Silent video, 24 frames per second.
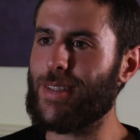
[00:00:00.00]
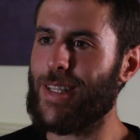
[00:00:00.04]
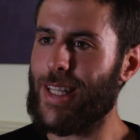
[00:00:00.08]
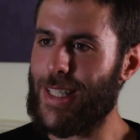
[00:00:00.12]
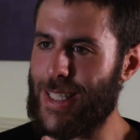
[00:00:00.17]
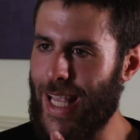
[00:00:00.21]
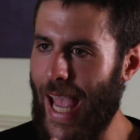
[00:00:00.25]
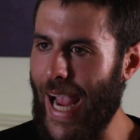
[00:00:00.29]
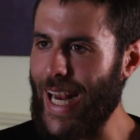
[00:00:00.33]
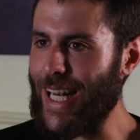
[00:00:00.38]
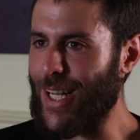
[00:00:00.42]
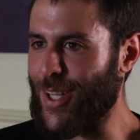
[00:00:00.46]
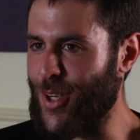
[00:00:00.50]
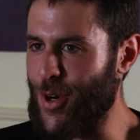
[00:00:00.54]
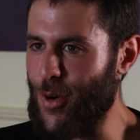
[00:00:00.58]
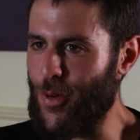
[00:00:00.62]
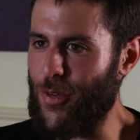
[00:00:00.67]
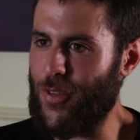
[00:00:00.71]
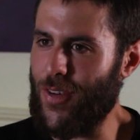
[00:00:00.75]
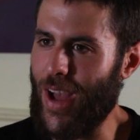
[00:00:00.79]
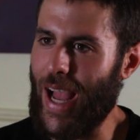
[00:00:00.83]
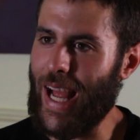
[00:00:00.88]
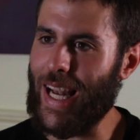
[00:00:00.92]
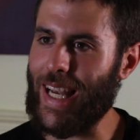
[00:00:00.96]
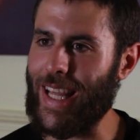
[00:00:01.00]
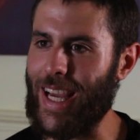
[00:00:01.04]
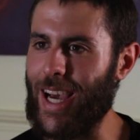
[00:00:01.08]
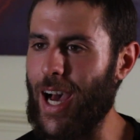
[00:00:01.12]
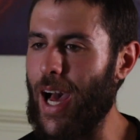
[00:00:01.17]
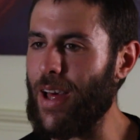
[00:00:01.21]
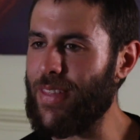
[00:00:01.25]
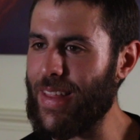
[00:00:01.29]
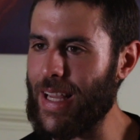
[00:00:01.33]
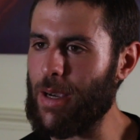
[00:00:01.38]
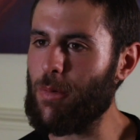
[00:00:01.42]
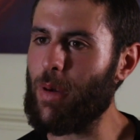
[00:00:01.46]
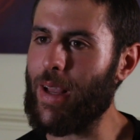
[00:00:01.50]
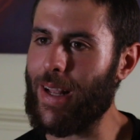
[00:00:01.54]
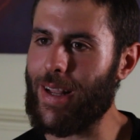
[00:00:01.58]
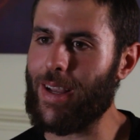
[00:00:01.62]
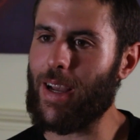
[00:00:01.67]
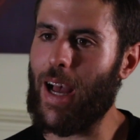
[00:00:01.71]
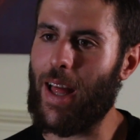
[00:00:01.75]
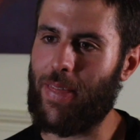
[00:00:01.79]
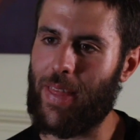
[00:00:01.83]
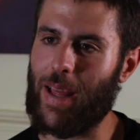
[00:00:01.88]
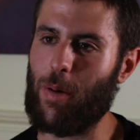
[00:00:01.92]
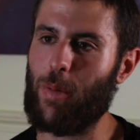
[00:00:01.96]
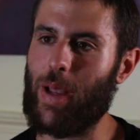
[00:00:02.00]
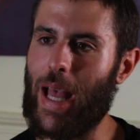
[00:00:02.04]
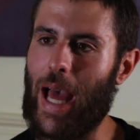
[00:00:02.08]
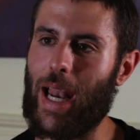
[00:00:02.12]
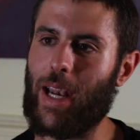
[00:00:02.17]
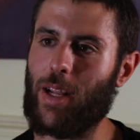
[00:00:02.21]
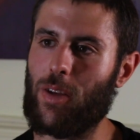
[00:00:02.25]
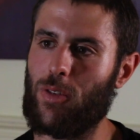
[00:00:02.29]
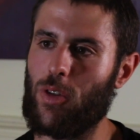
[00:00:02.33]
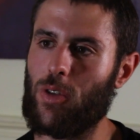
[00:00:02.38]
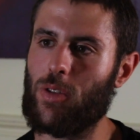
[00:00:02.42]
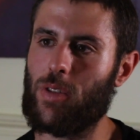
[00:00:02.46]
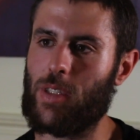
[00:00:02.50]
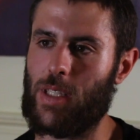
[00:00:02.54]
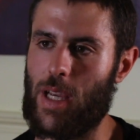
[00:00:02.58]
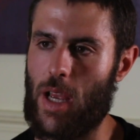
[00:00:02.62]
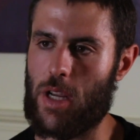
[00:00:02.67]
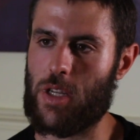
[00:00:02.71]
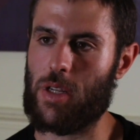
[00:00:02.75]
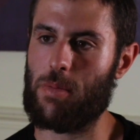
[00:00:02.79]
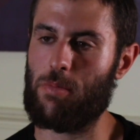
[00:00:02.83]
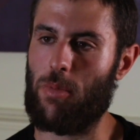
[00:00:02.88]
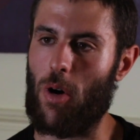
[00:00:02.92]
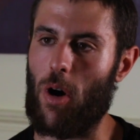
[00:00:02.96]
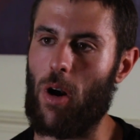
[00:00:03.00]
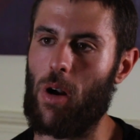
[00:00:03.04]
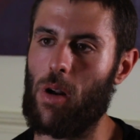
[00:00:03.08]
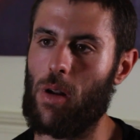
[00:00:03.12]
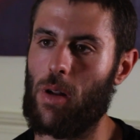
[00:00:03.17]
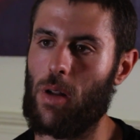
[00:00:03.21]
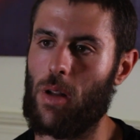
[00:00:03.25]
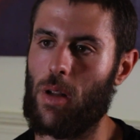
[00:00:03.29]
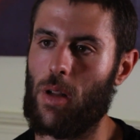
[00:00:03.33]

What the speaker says: the technical failure, I think we had a good session, bro.